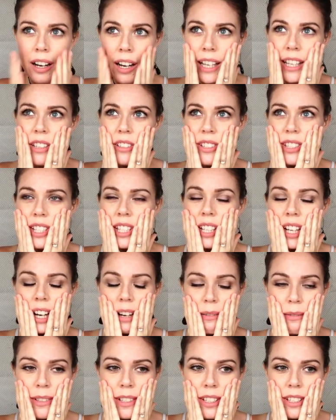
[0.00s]
I used to,
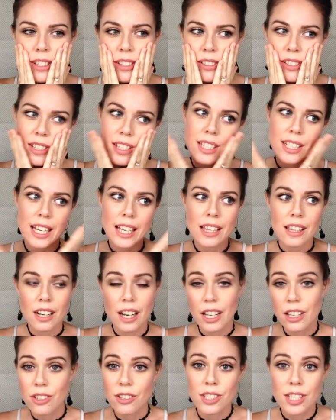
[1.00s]
I would used to say that
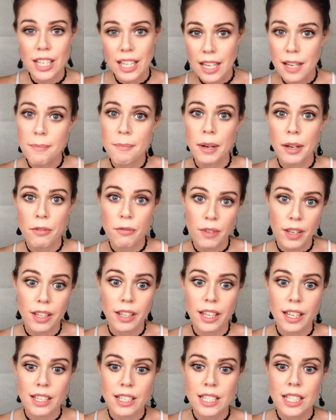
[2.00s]
I used to eat my
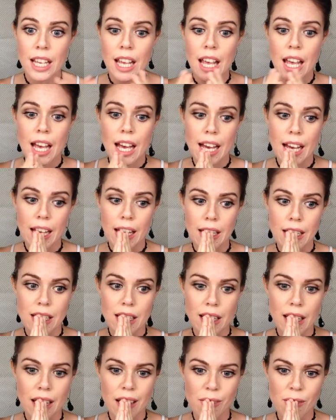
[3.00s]
feelings
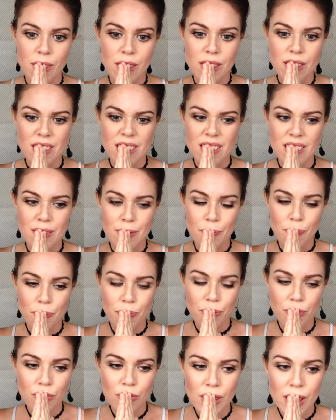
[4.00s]
and I would,
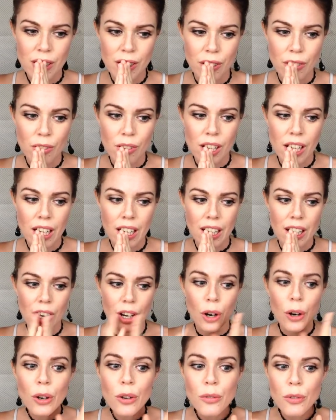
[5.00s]
you know,
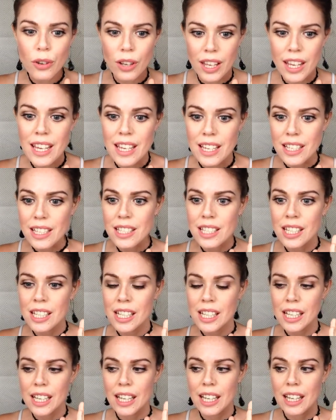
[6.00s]
overeat
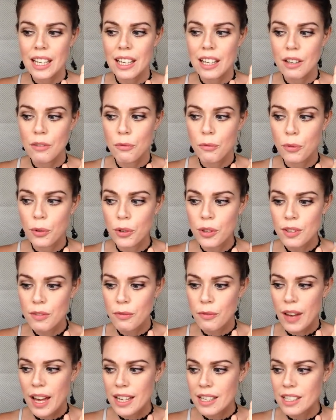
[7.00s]
for the
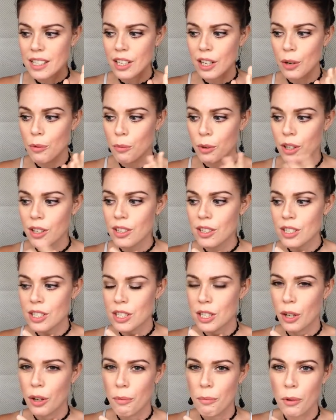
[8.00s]
fact that I wanted
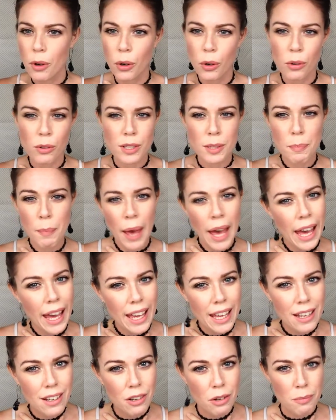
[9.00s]
to cause
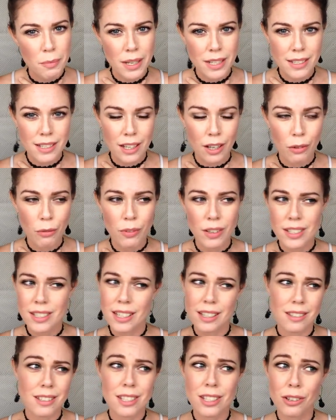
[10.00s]
pain on myself. That
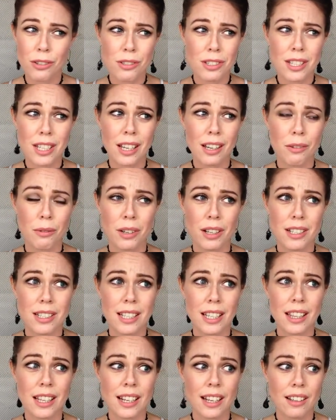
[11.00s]
sounds so sick when I
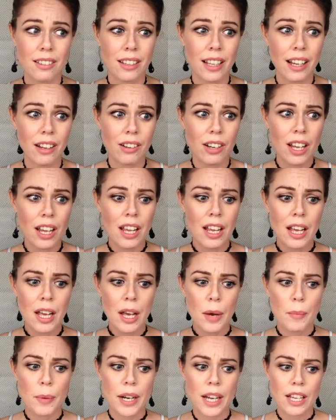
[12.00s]
say that out loud.
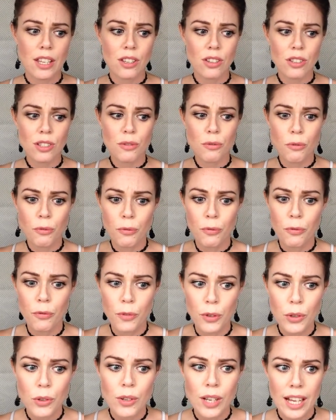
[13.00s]
But I use
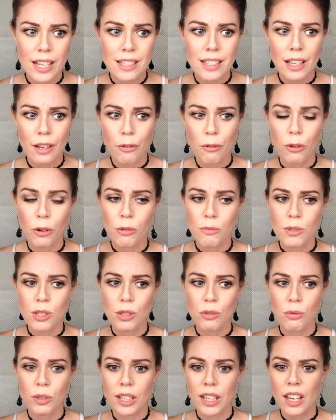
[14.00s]
food as that form
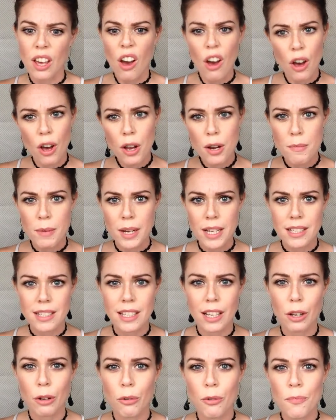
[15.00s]
to really hurt
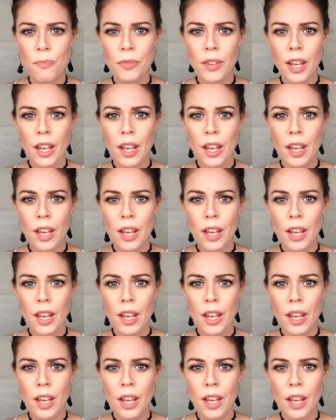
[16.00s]
myself.